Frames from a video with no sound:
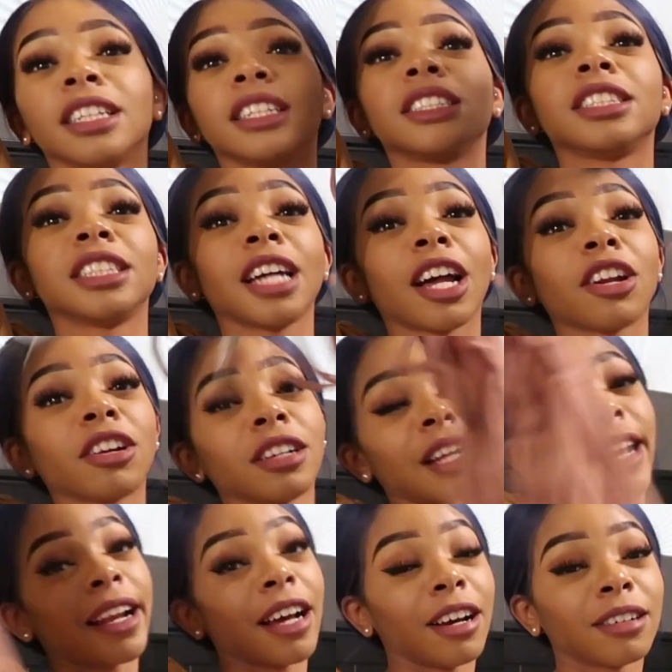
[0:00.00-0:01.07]
she got her
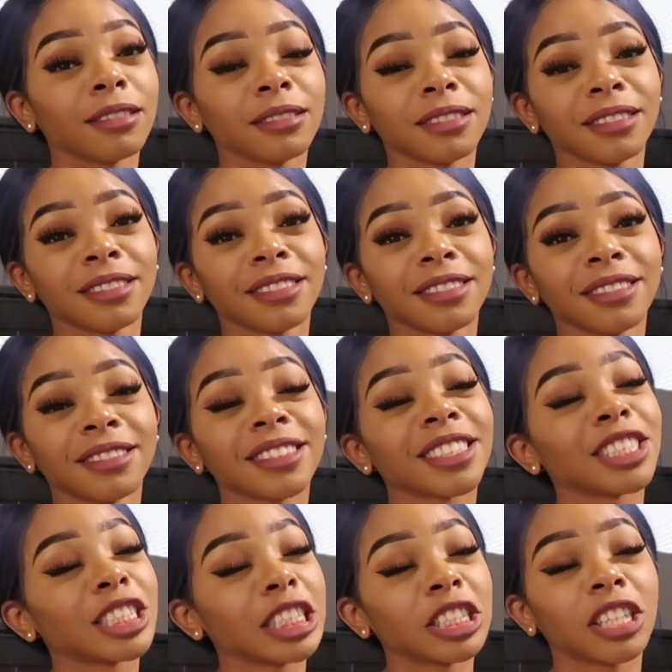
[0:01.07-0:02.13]
night out.
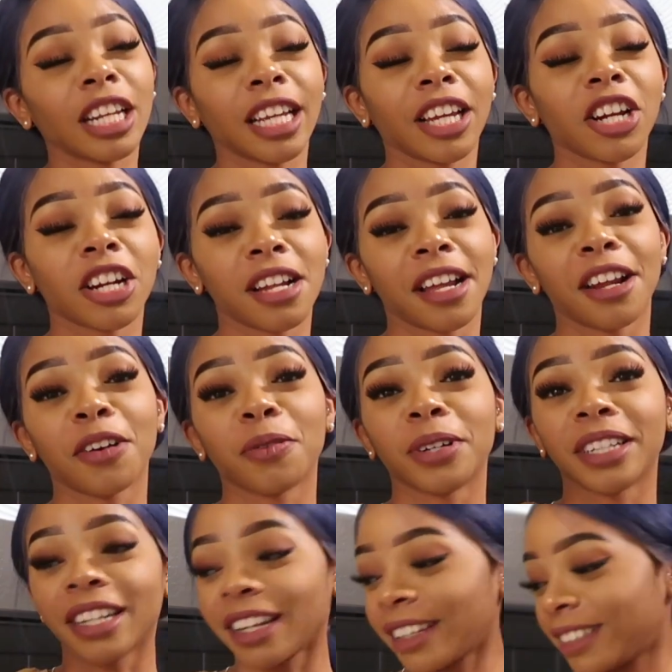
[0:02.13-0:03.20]
She's gonna get her night out
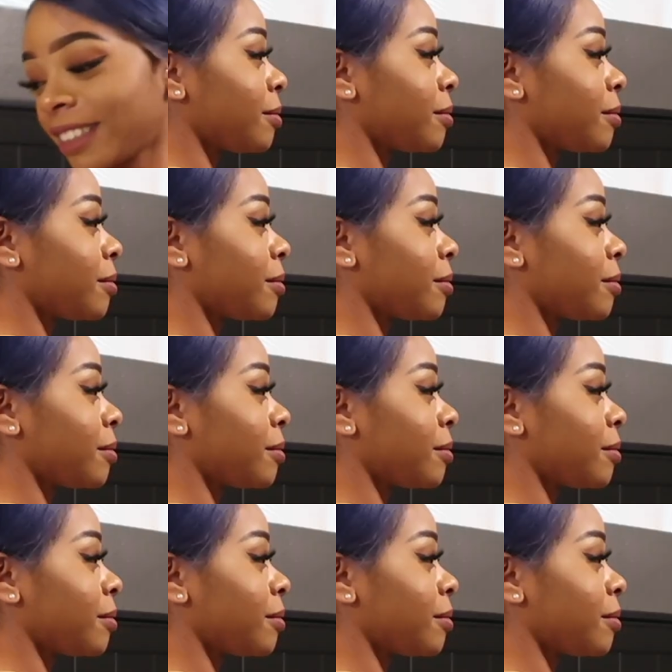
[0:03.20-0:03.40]
one day.